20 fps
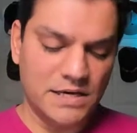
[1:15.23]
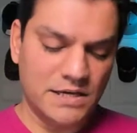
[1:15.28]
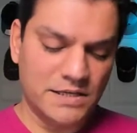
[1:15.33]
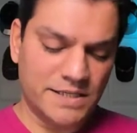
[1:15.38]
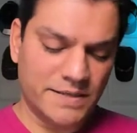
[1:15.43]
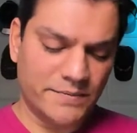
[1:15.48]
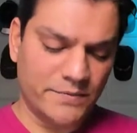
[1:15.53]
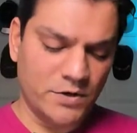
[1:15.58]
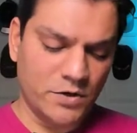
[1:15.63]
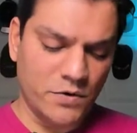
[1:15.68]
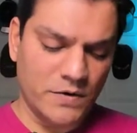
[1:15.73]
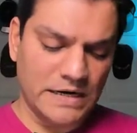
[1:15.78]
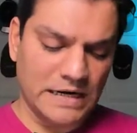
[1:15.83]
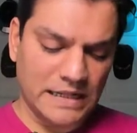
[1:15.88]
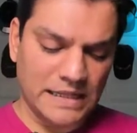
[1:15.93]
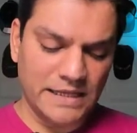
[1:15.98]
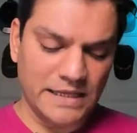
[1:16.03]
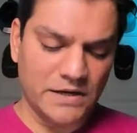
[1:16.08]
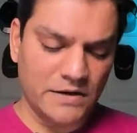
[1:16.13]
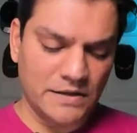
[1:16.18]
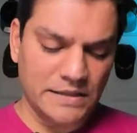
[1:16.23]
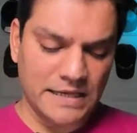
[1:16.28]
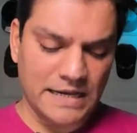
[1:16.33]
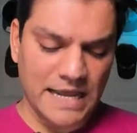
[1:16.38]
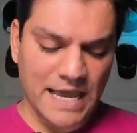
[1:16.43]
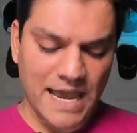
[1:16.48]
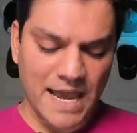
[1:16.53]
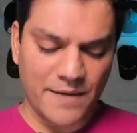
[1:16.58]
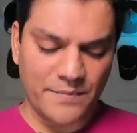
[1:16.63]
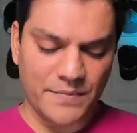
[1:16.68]
So I'm gonna go and click on that
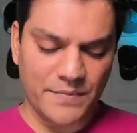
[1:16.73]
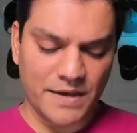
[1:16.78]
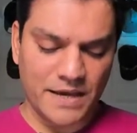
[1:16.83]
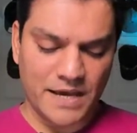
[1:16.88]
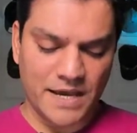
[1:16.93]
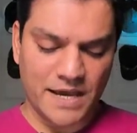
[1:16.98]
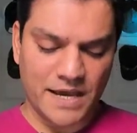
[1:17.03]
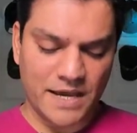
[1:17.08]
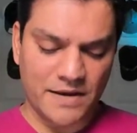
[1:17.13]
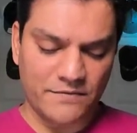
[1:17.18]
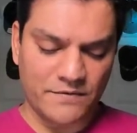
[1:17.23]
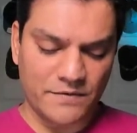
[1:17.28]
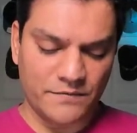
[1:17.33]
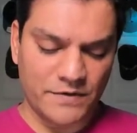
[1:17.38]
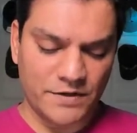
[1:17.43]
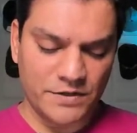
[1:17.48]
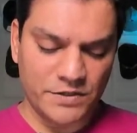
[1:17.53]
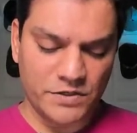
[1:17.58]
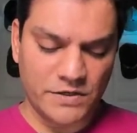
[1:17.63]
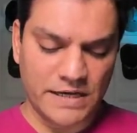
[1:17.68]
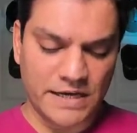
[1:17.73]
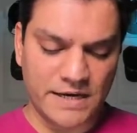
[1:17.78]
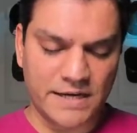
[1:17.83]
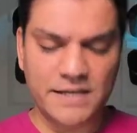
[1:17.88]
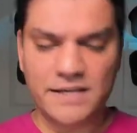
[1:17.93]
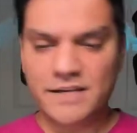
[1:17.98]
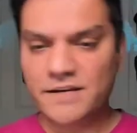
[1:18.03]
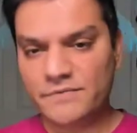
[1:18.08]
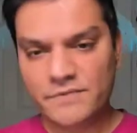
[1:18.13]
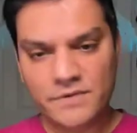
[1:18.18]
app and once you get
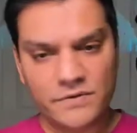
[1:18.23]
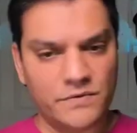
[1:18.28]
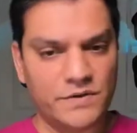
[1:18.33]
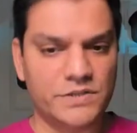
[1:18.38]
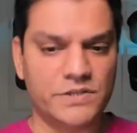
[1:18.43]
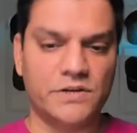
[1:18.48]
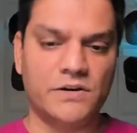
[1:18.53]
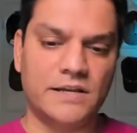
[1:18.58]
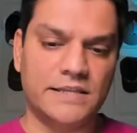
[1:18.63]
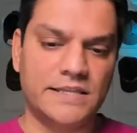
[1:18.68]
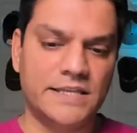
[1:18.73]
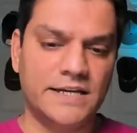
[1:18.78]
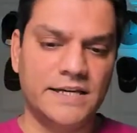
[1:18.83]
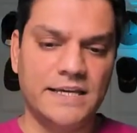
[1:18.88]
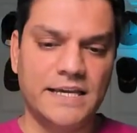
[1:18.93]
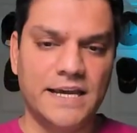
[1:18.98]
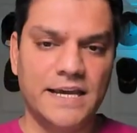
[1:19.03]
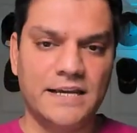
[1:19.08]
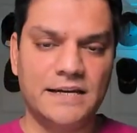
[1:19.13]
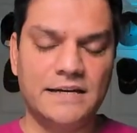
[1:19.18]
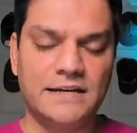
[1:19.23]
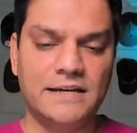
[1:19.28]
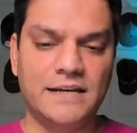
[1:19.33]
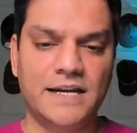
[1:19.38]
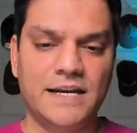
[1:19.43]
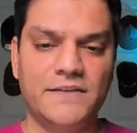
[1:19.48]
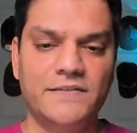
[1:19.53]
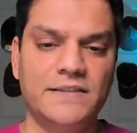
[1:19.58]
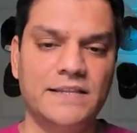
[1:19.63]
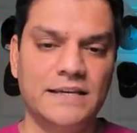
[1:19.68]
in, once you're authenticated and
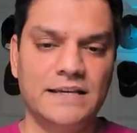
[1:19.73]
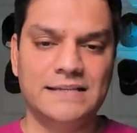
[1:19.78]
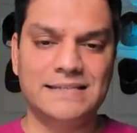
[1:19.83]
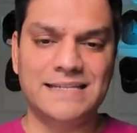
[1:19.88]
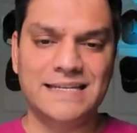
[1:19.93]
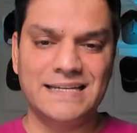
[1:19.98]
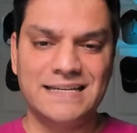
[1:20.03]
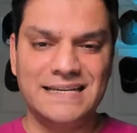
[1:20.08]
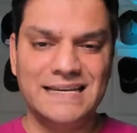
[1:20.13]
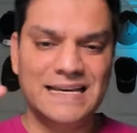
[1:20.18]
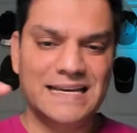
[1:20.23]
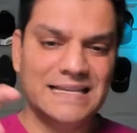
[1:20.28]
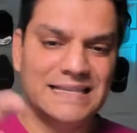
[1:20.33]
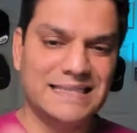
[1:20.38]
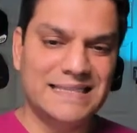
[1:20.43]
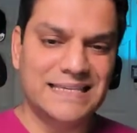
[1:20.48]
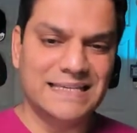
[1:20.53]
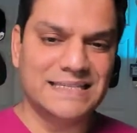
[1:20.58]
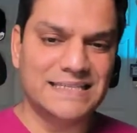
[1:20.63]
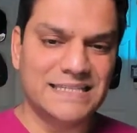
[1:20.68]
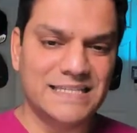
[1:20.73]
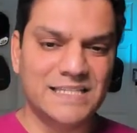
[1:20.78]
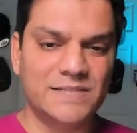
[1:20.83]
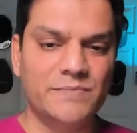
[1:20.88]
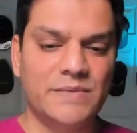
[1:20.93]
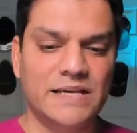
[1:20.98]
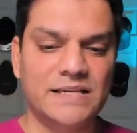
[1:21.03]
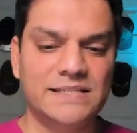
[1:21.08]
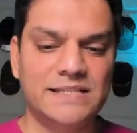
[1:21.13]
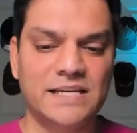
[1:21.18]
everything is in, this is
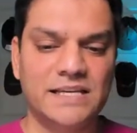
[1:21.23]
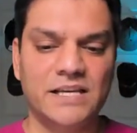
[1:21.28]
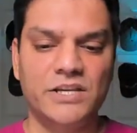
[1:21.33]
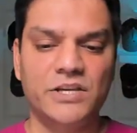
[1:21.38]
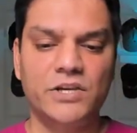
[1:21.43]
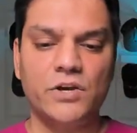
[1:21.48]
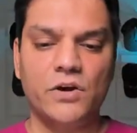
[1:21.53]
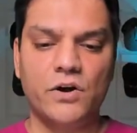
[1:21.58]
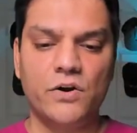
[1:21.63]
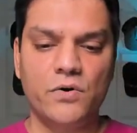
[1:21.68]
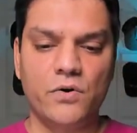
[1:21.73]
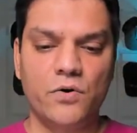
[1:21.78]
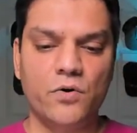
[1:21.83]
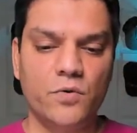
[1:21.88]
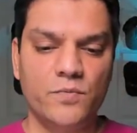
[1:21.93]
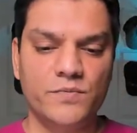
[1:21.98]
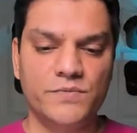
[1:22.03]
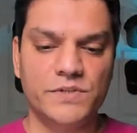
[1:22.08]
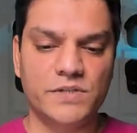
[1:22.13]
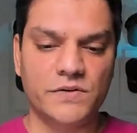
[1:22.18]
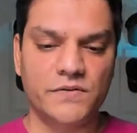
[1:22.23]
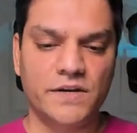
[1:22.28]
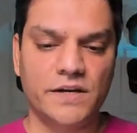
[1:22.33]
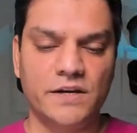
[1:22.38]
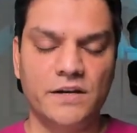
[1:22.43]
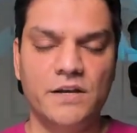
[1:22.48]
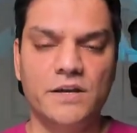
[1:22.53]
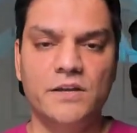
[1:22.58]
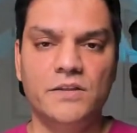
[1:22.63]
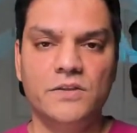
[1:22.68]
basically your home screen,
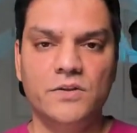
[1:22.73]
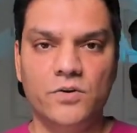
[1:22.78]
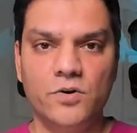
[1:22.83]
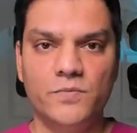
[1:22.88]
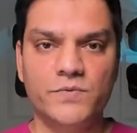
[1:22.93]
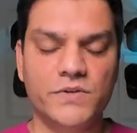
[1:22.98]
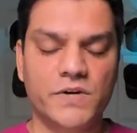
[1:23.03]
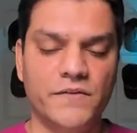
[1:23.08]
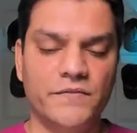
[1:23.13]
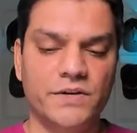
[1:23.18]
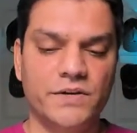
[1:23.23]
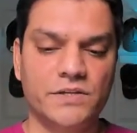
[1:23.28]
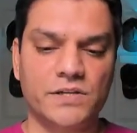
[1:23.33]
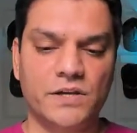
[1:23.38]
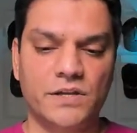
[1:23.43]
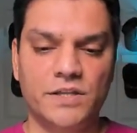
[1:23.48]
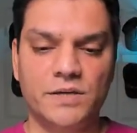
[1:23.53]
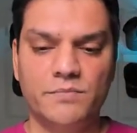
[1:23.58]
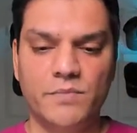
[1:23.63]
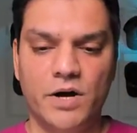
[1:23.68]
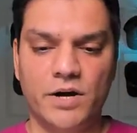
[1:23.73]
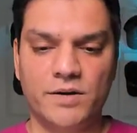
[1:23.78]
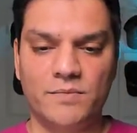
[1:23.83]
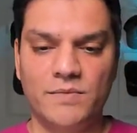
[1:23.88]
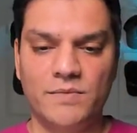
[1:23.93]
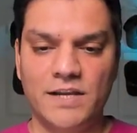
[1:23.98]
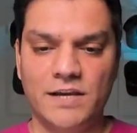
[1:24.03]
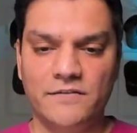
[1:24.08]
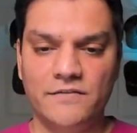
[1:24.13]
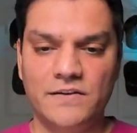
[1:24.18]
the home screen which is on the bottom
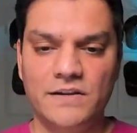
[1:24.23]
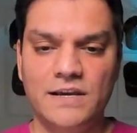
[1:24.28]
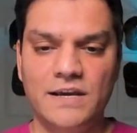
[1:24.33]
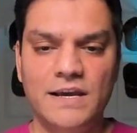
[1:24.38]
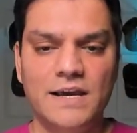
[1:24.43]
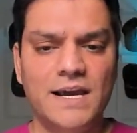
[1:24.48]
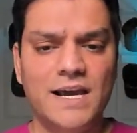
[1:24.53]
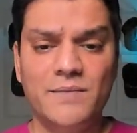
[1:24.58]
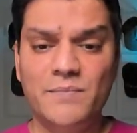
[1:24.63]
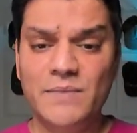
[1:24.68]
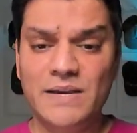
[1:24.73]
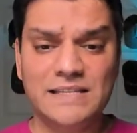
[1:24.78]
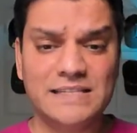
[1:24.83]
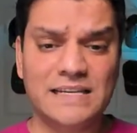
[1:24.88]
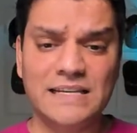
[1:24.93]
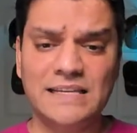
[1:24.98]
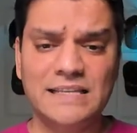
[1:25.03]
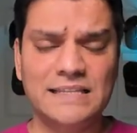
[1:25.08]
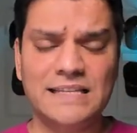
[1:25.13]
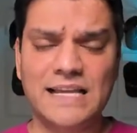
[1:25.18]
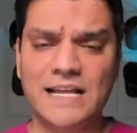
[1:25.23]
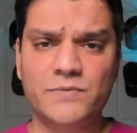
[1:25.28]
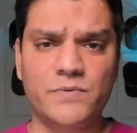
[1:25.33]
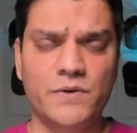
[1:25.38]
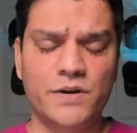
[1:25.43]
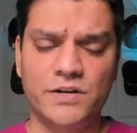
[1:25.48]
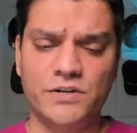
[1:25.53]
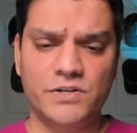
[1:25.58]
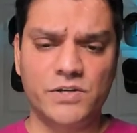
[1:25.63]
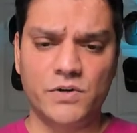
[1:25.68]
left. And basically that's
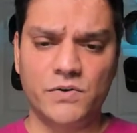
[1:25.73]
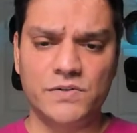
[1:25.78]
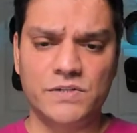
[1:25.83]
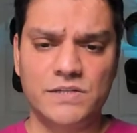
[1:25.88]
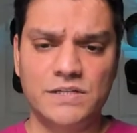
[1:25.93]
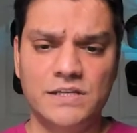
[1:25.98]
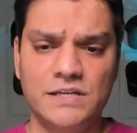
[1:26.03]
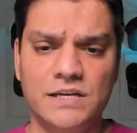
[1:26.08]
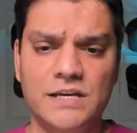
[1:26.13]
what it shows.